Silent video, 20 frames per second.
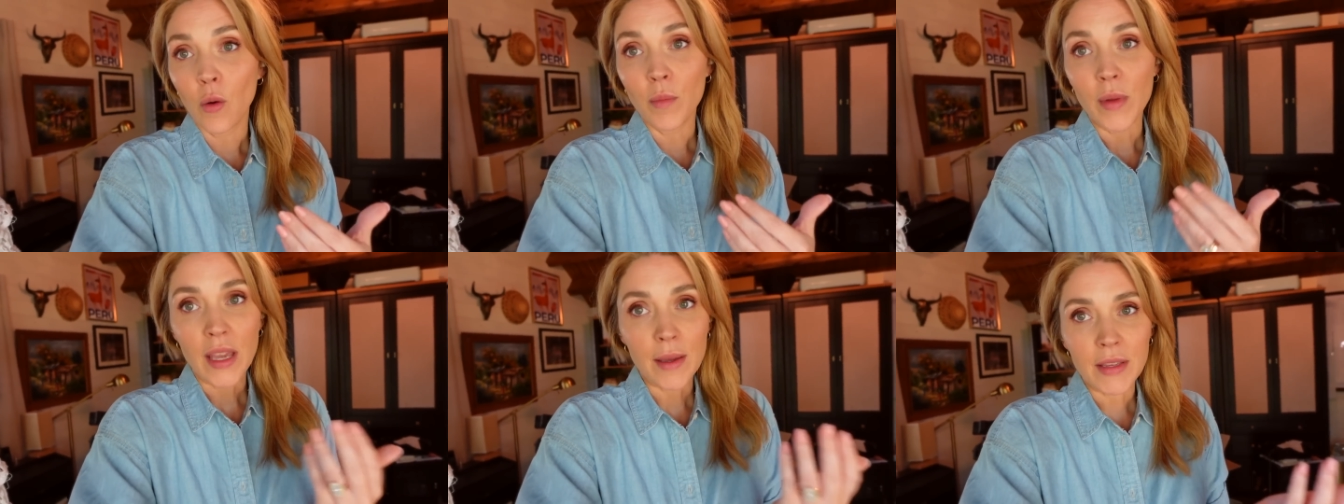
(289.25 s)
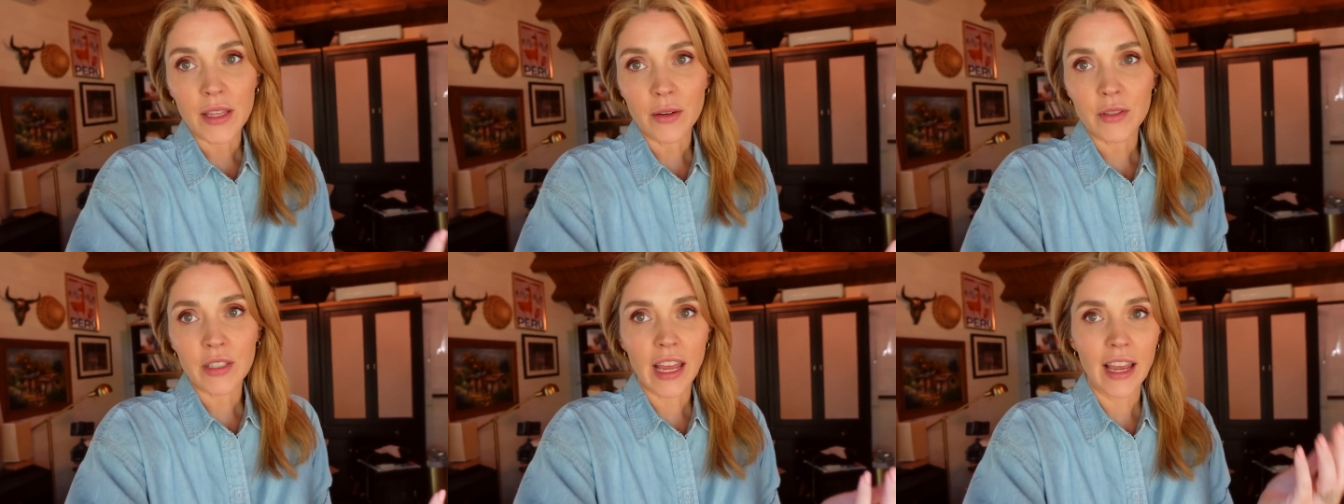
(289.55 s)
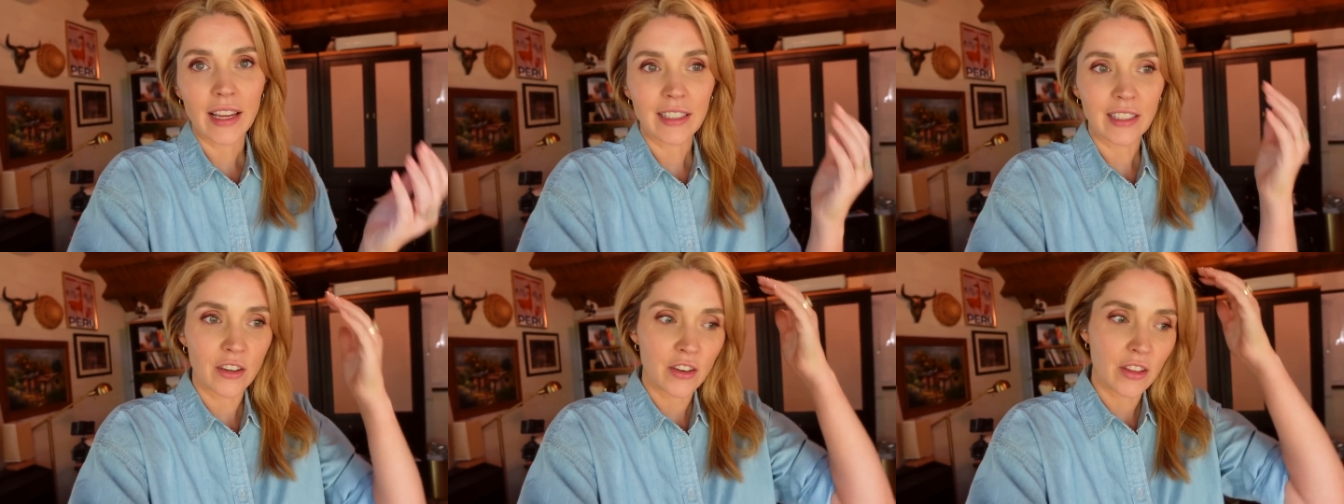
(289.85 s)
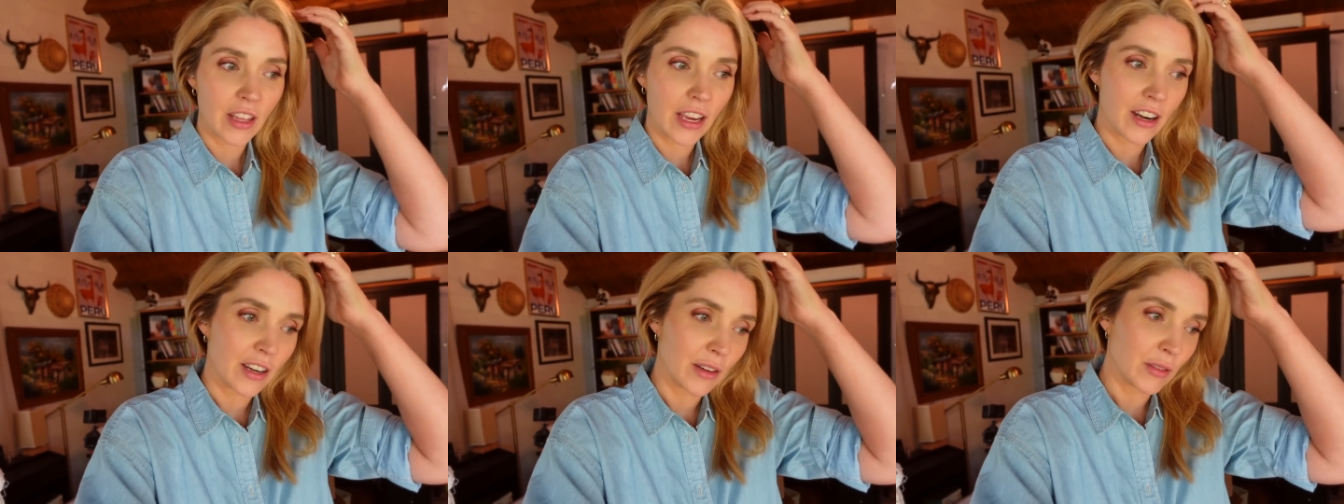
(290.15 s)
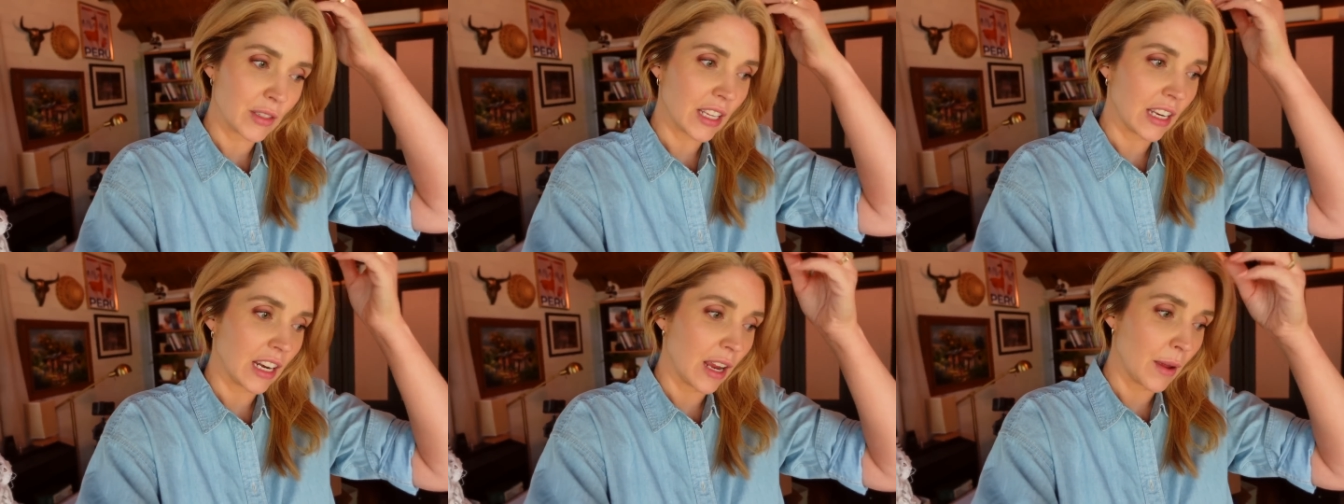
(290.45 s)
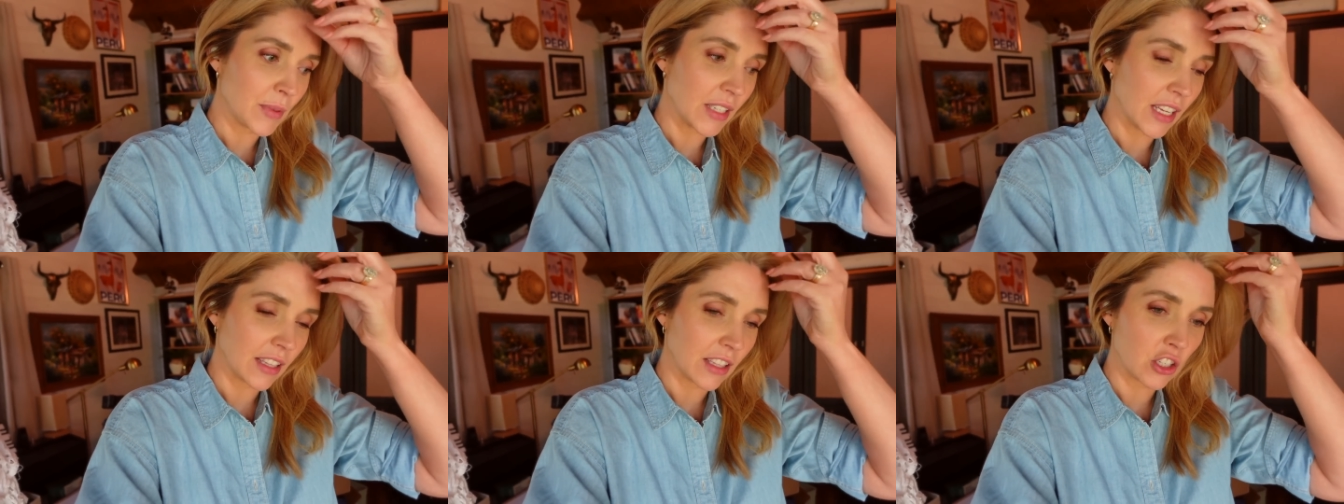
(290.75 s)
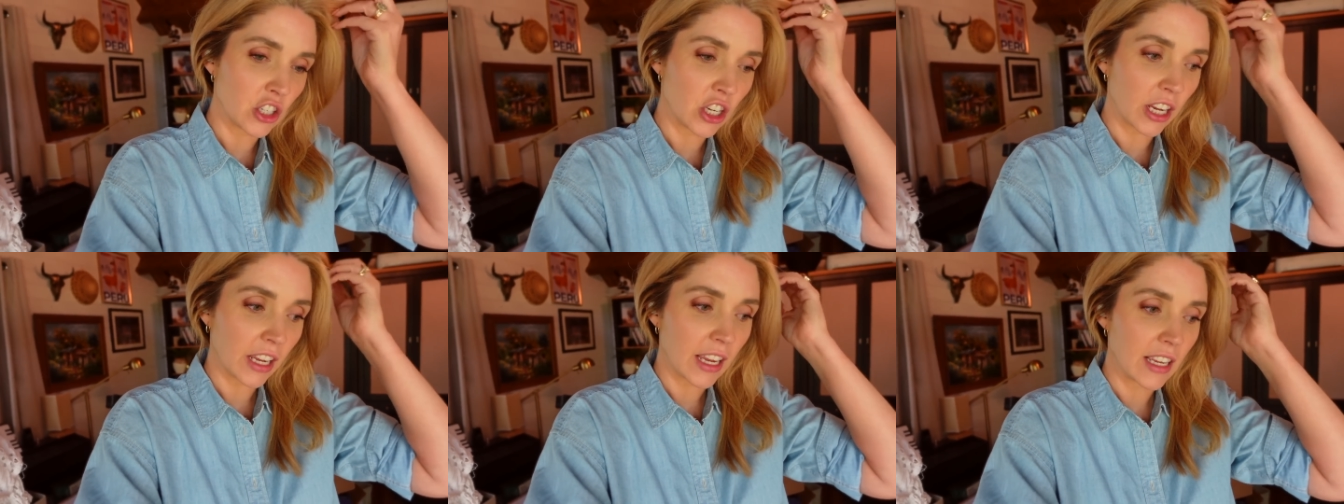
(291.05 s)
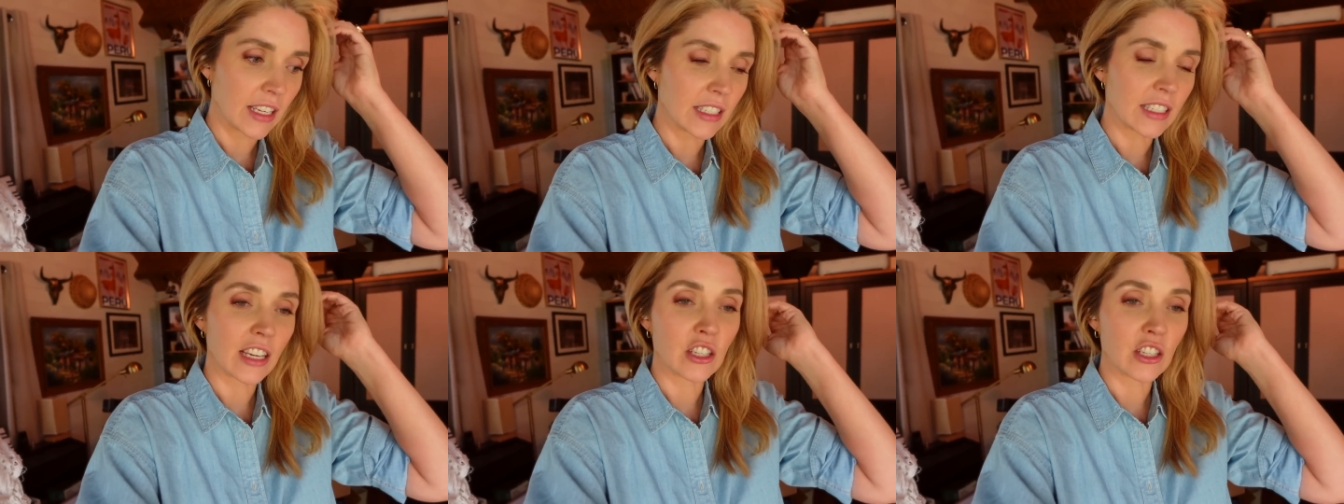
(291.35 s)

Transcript: Maybe there was eggs under there and it was going to upset the chickens.